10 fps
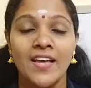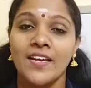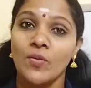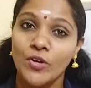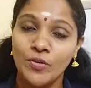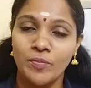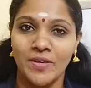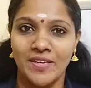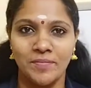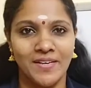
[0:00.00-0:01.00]
Now, what do you
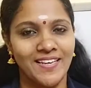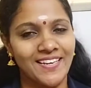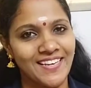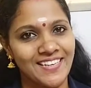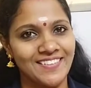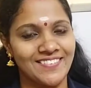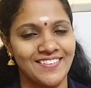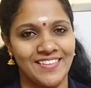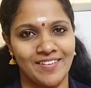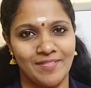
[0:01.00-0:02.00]
mean by a Cayley's
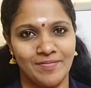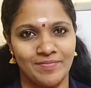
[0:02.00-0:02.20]
theorem?